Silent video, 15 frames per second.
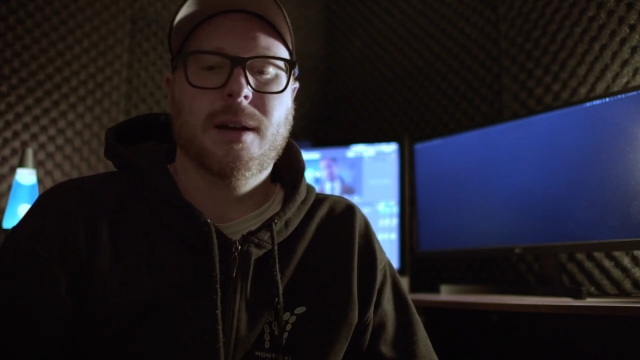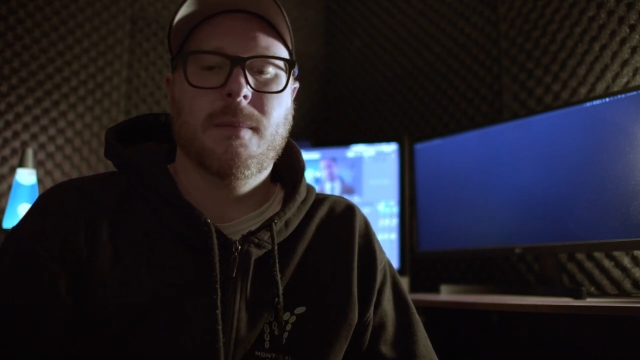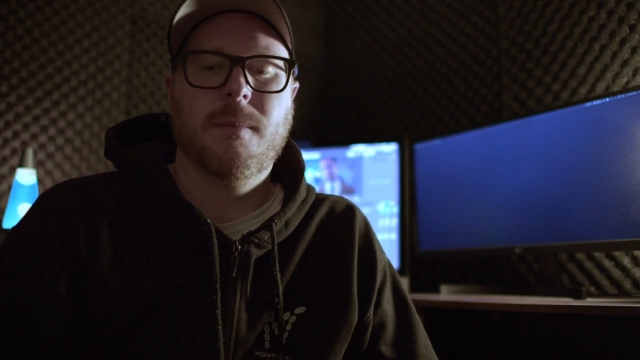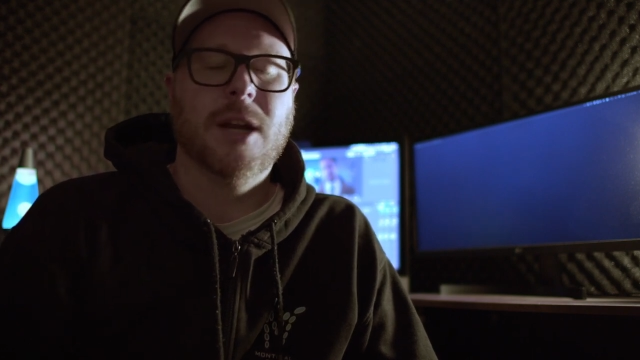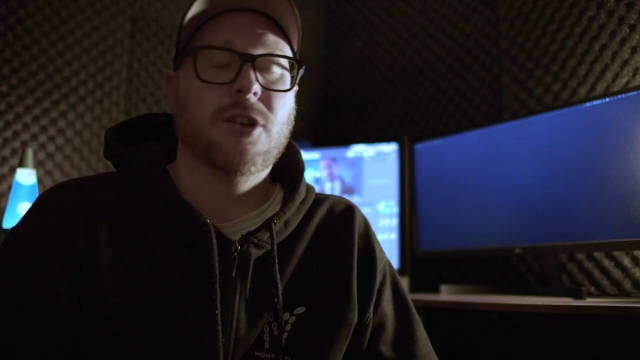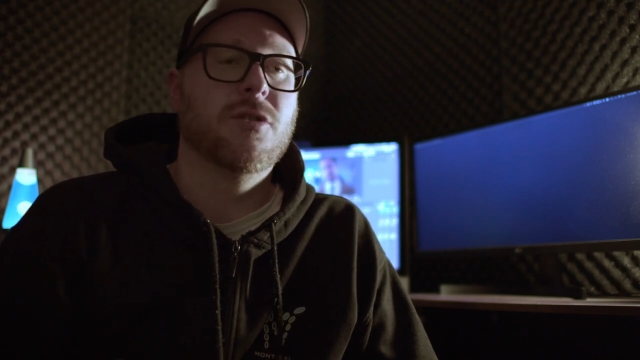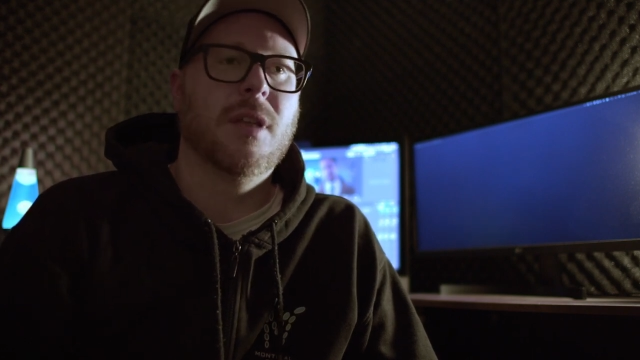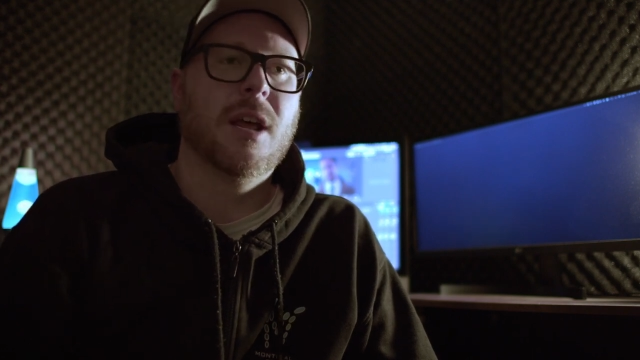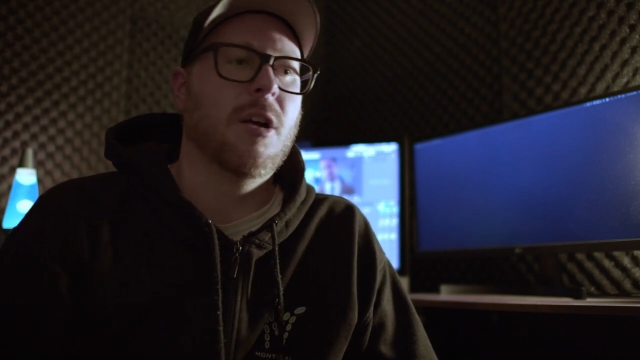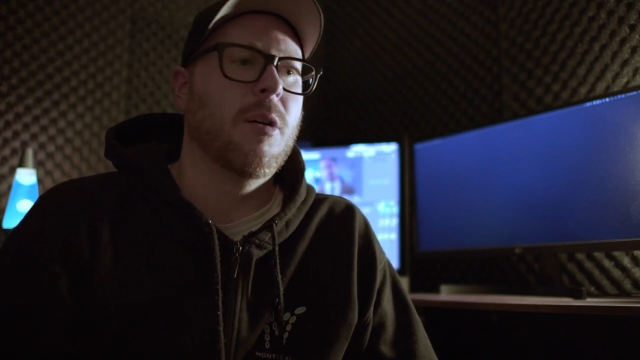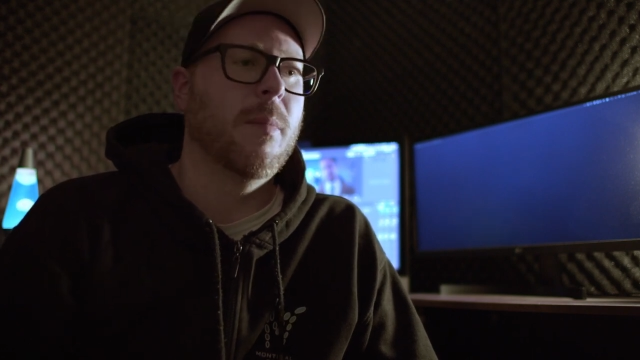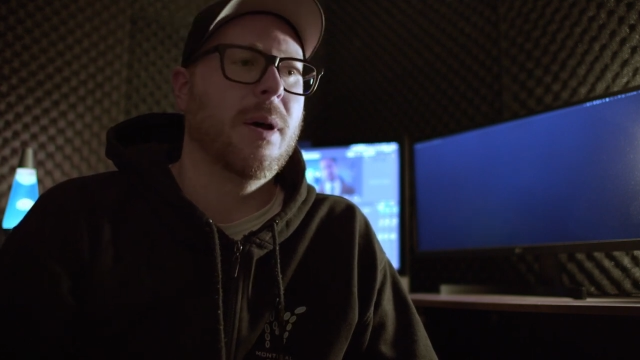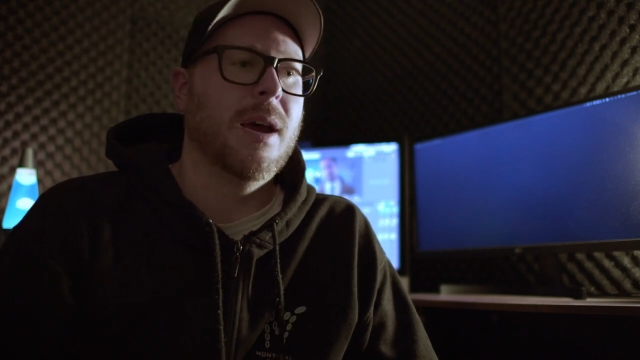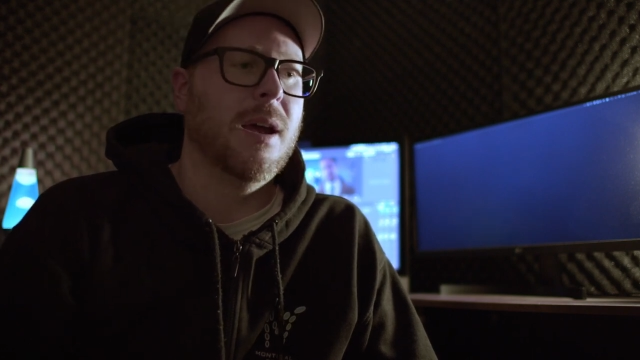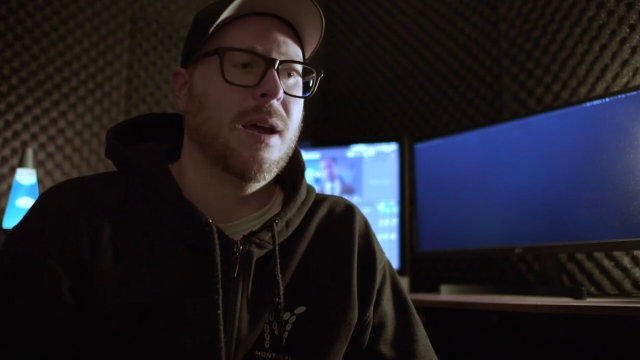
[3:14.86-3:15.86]
make sure that
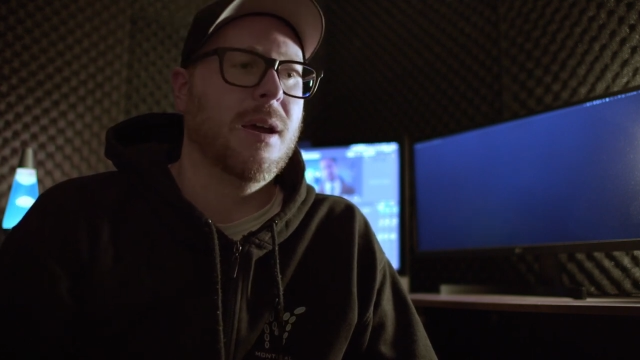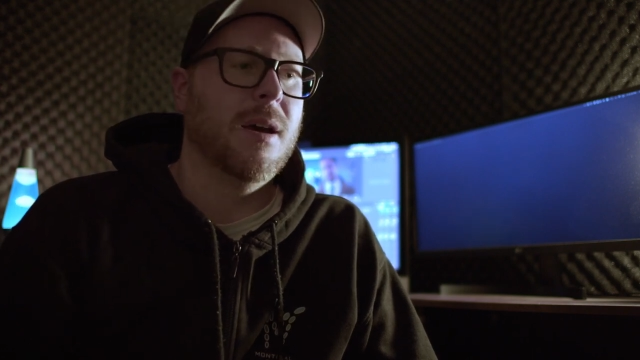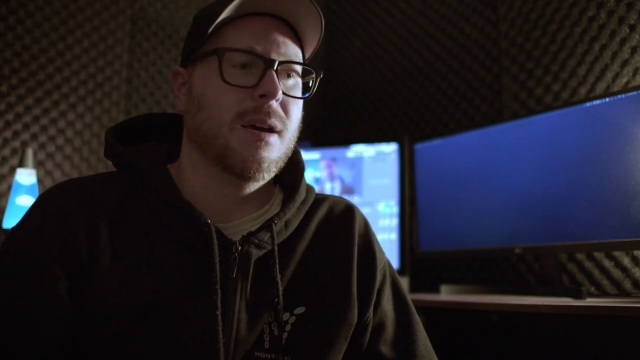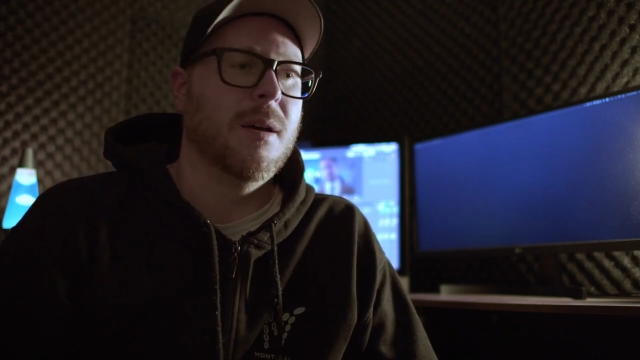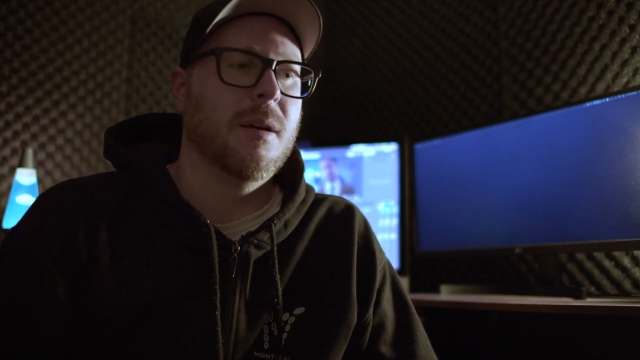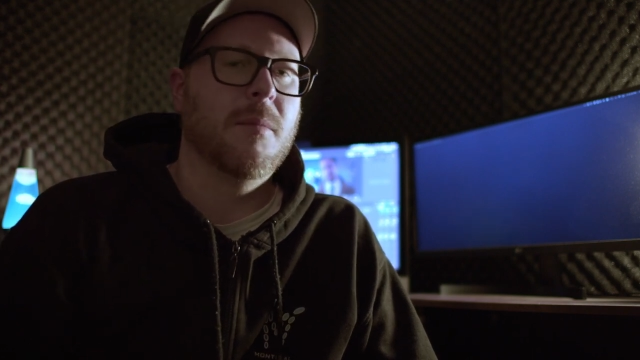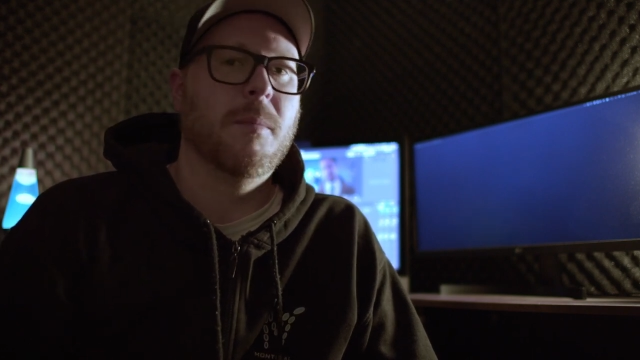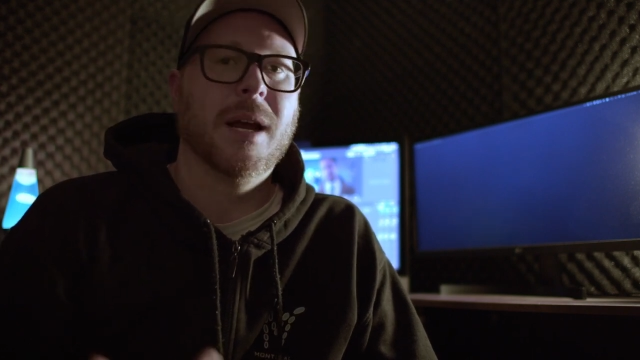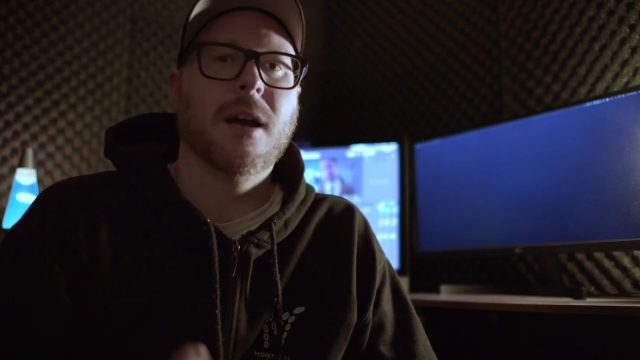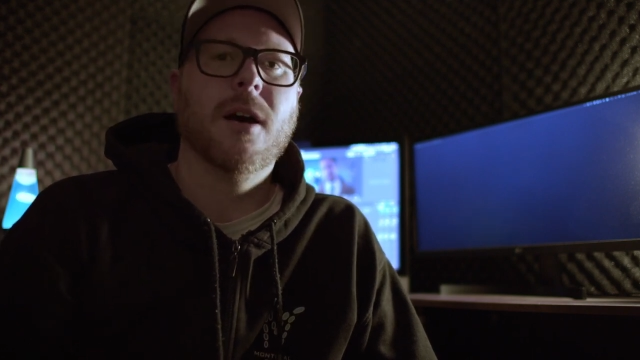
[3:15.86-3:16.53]
all my my